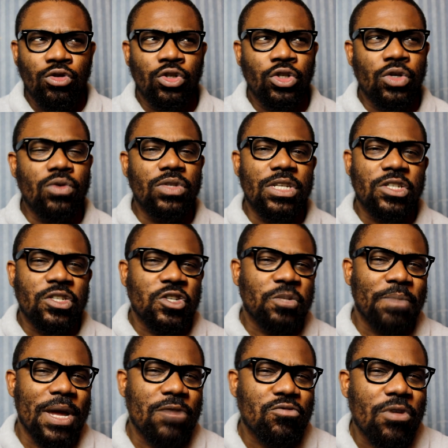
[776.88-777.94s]
chooses to
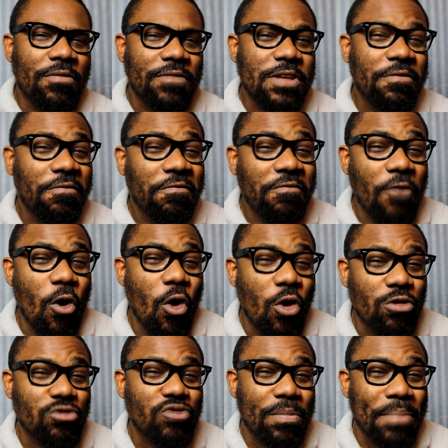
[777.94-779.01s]
spend roughly
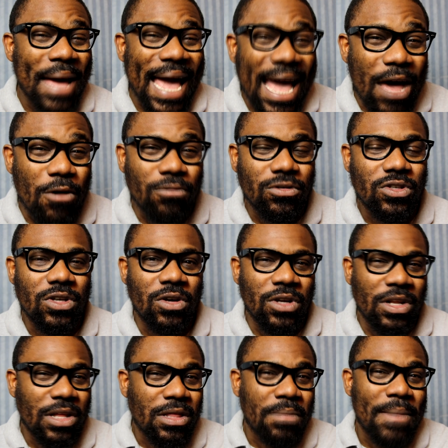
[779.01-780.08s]
£400
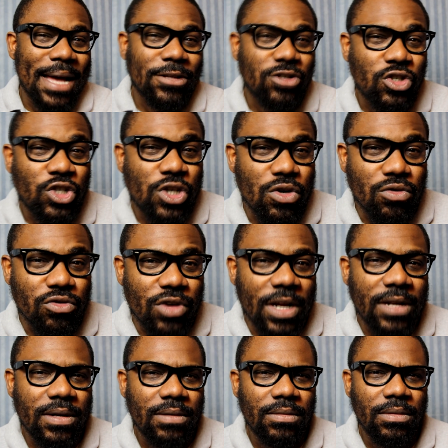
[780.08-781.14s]
on another man's children.